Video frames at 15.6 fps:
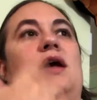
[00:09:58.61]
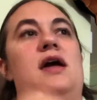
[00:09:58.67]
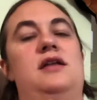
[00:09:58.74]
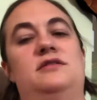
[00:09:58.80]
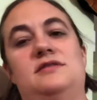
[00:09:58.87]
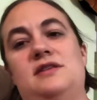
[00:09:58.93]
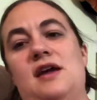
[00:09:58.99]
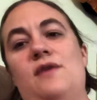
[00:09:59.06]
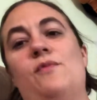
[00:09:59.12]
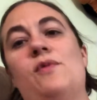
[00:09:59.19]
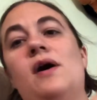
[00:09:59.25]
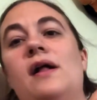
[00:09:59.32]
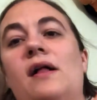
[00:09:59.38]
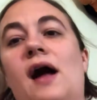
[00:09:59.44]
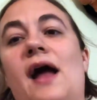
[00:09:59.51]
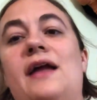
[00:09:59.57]
and say,
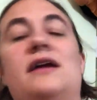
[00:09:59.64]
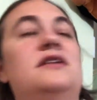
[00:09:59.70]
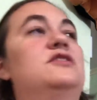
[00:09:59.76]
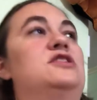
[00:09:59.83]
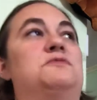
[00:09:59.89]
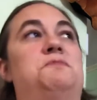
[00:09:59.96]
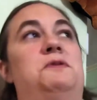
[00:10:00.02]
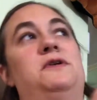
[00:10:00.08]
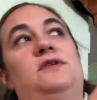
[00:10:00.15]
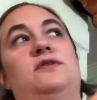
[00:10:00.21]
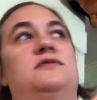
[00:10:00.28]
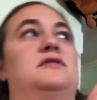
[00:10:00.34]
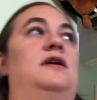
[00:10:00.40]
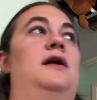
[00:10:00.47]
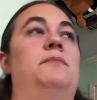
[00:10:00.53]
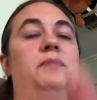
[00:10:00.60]
well, I can just put
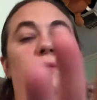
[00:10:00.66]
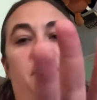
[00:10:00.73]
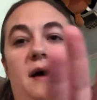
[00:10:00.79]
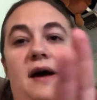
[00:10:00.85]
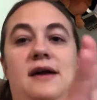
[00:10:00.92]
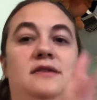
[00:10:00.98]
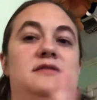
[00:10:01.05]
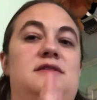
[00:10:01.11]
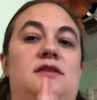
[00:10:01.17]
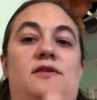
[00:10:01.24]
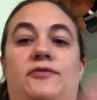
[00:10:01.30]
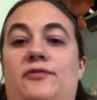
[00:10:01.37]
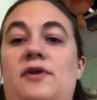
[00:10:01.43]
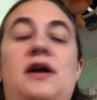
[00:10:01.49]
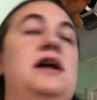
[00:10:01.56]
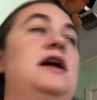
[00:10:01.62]
those couple bites in the
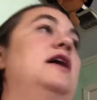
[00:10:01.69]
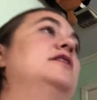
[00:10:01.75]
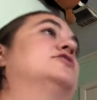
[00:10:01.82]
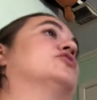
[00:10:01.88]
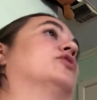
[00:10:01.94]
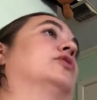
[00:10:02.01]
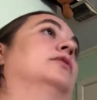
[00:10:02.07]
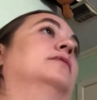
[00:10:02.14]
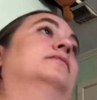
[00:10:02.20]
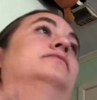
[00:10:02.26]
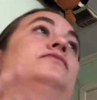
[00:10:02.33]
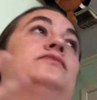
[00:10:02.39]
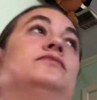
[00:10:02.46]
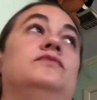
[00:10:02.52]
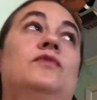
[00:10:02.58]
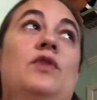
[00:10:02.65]
fridge or
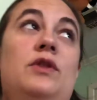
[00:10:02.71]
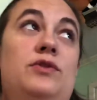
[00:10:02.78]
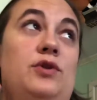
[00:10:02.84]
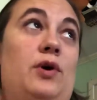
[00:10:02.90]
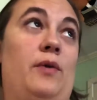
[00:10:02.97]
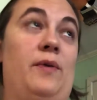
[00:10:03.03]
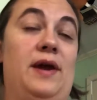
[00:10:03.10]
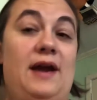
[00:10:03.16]
throw